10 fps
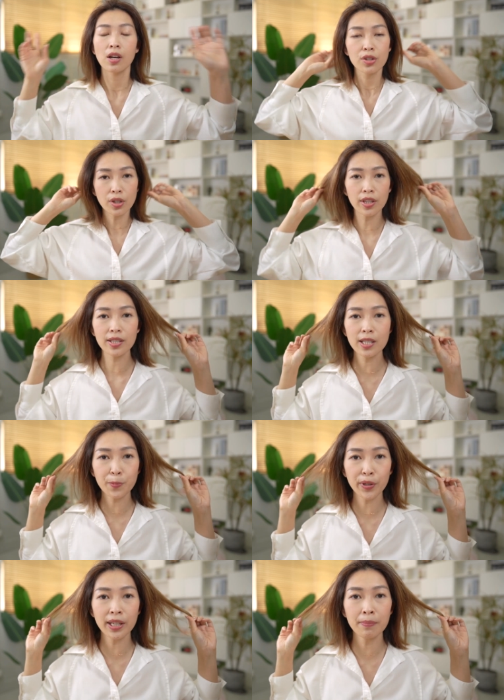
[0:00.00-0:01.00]
So this is
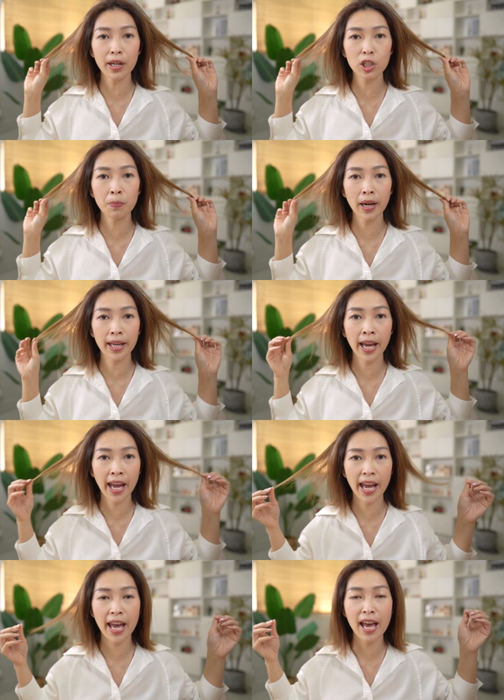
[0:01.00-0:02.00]
pretty much my
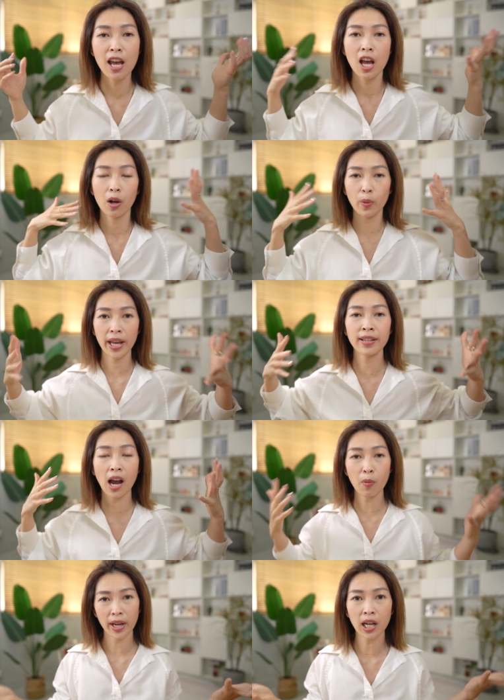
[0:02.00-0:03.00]
hair when
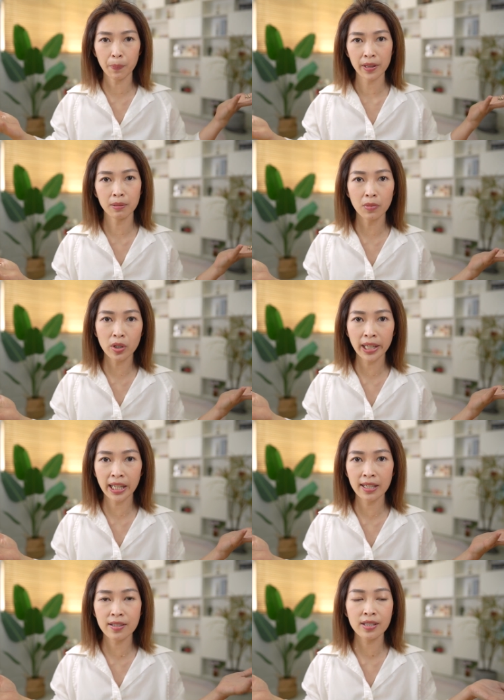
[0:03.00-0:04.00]
I wake up in the
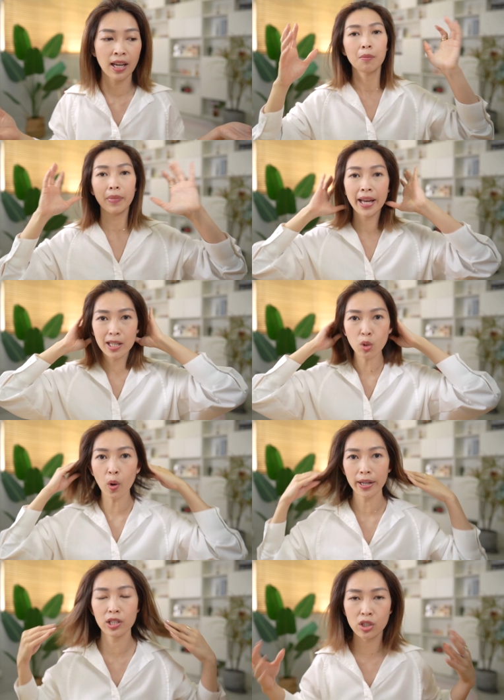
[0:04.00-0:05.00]
mornings. My hair is
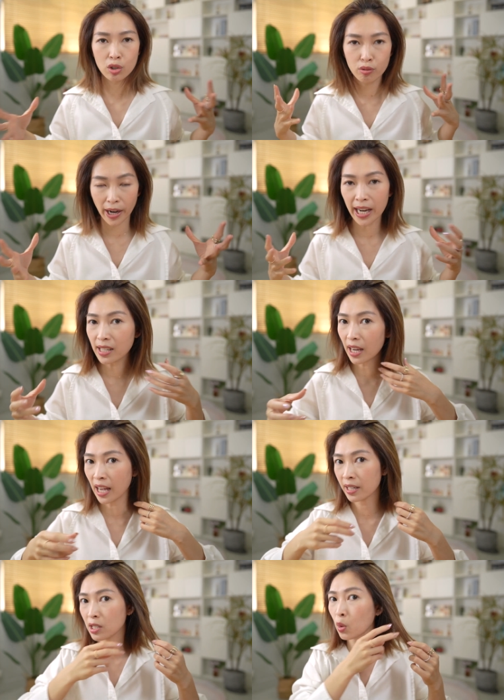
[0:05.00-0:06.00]
quite straight
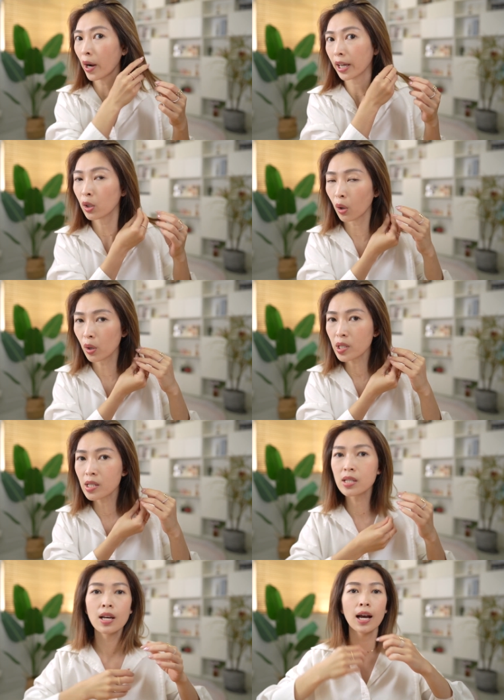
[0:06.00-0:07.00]
and it's quite
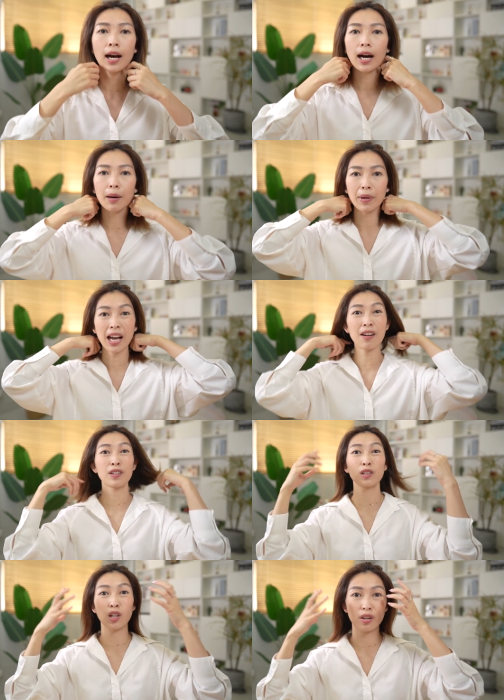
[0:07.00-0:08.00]
coarse. I have
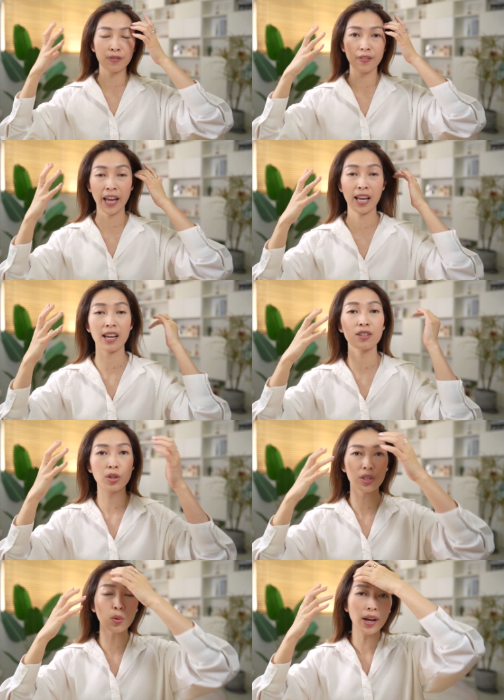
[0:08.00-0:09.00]
a lot of hair,
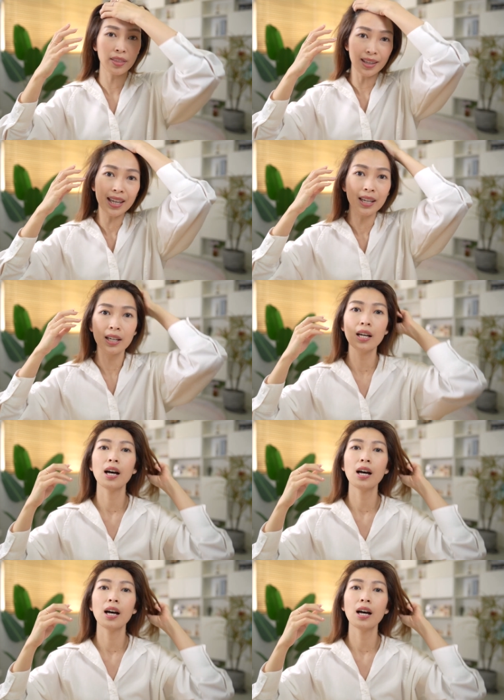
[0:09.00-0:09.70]
so it's quite thick.